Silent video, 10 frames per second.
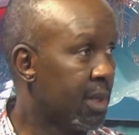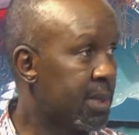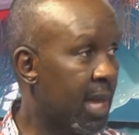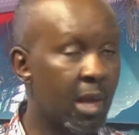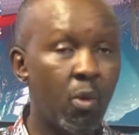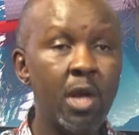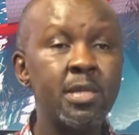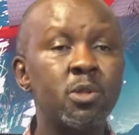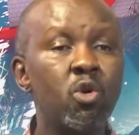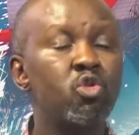Say what
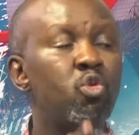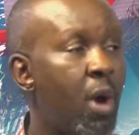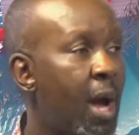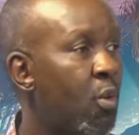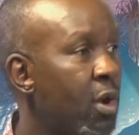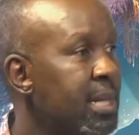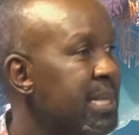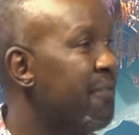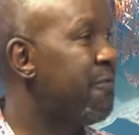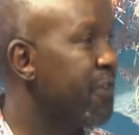is going to work, what is
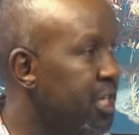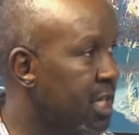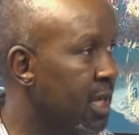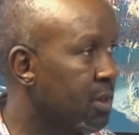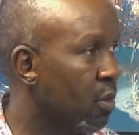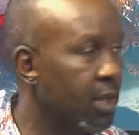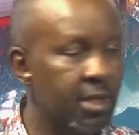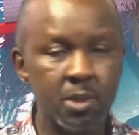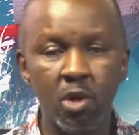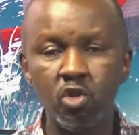efficient, what
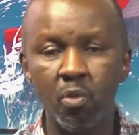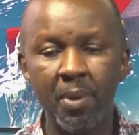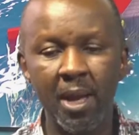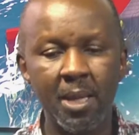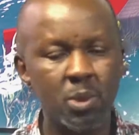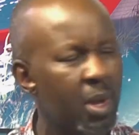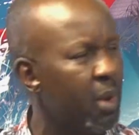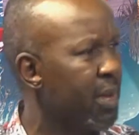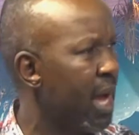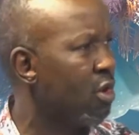is going to break us where
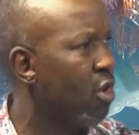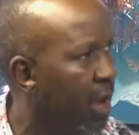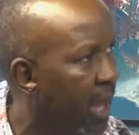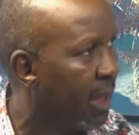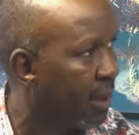we are going.